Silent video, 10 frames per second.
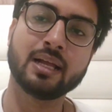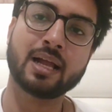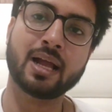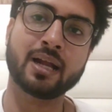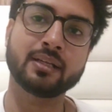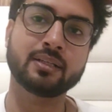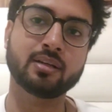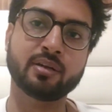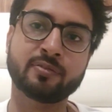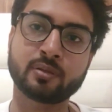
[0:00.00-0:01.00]
and
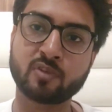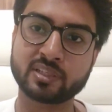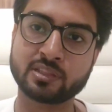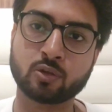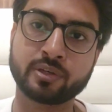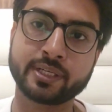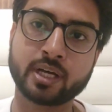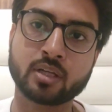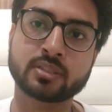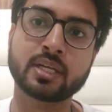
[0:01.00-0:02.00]
if someone has
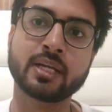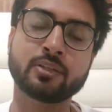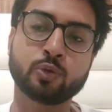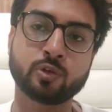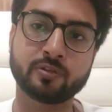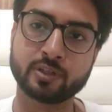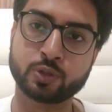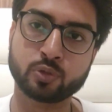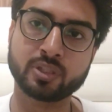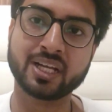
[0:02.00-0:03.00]
already asked that, Google will
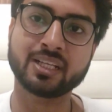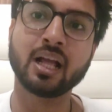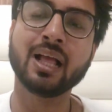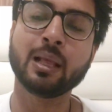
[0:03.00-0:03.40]
show that.